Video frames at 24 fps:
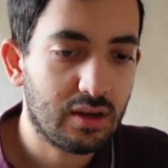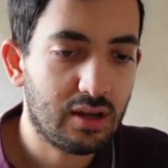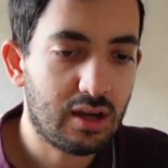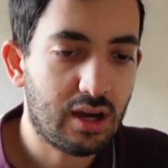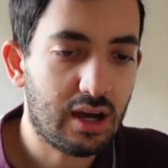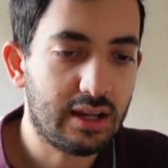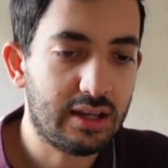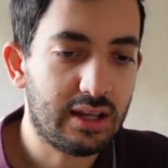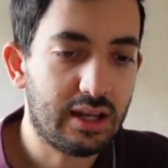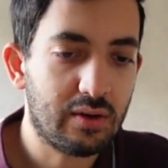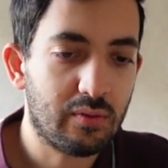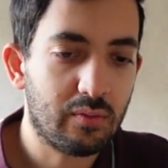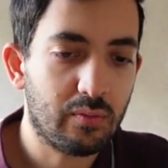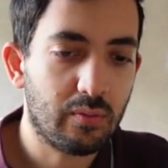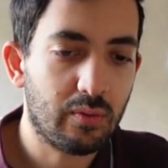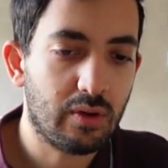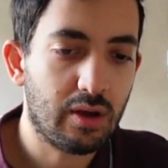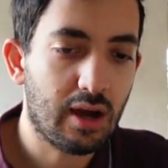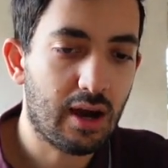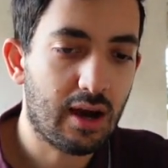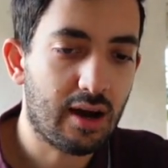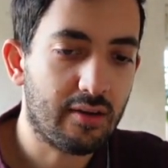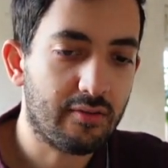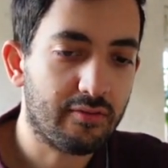And then we
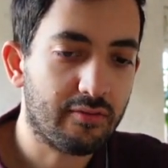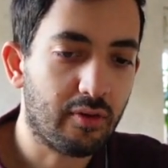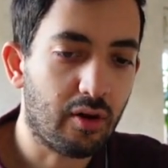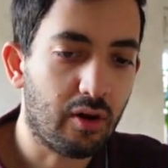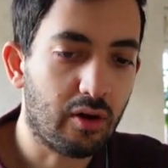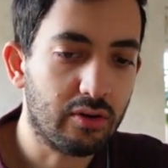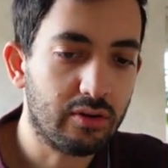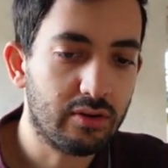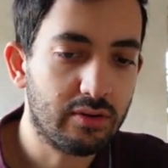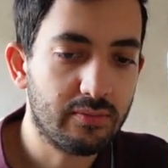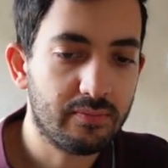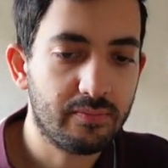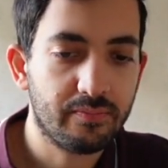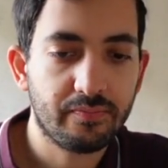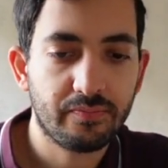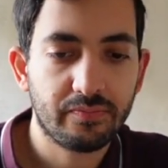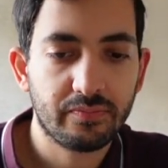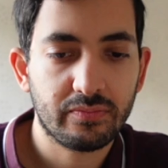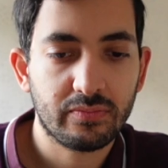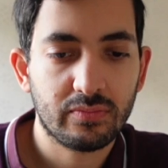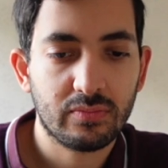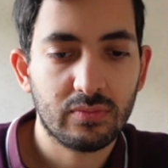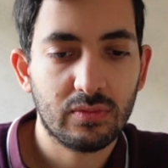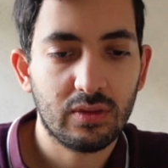have on,
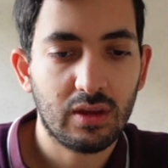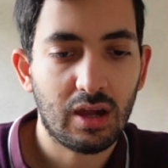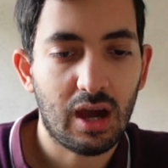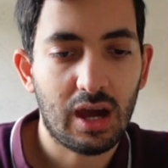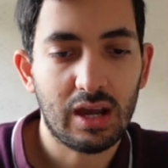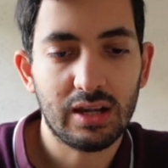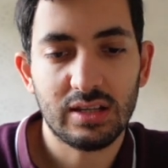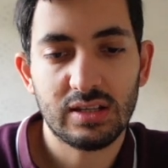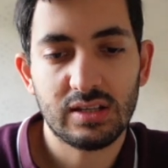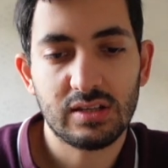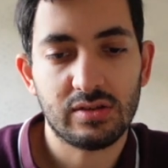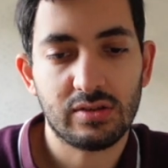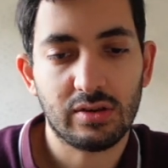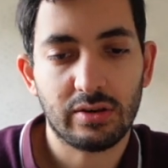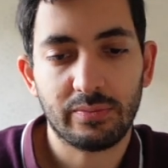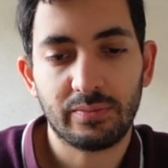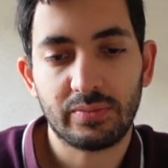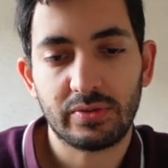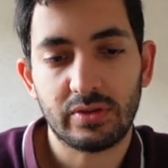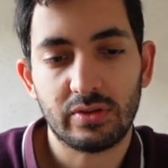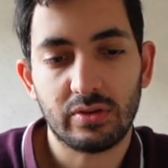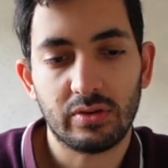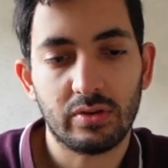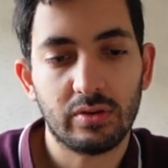and this is
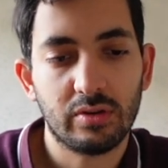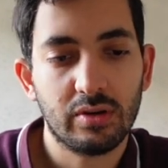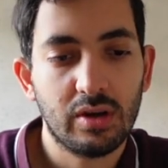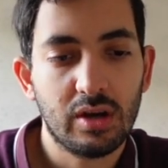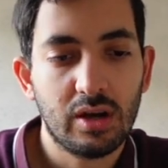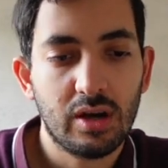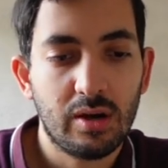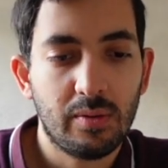optional,